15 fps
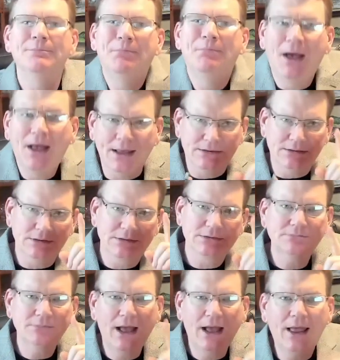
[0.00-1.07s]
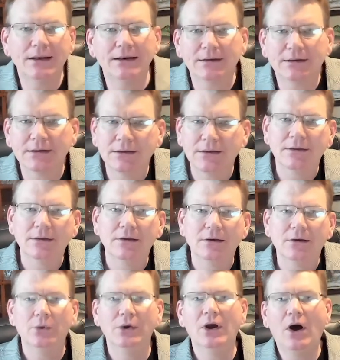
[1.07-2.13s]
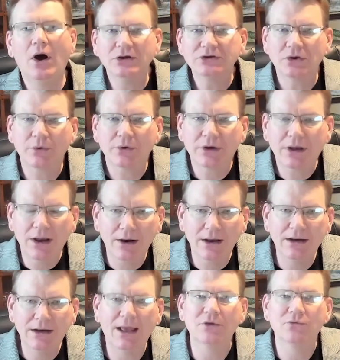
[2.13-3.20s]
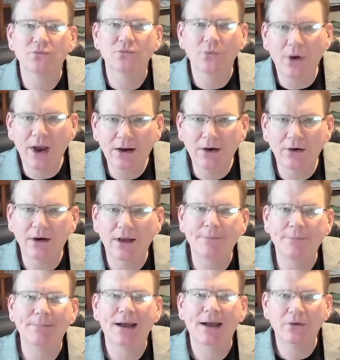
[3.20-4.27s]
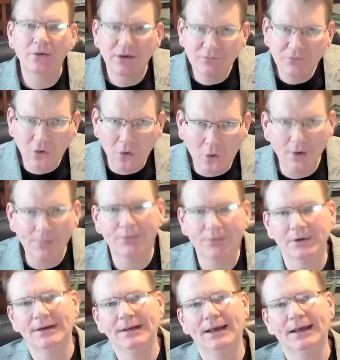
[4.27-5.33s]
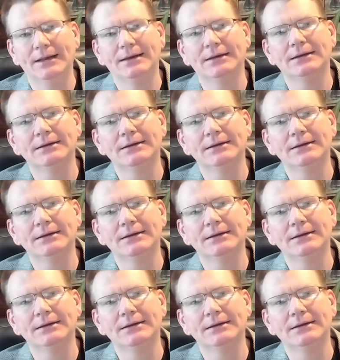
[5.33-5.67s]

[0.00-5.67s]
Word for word: But, but, we also were carrying a record amount of corporate debt.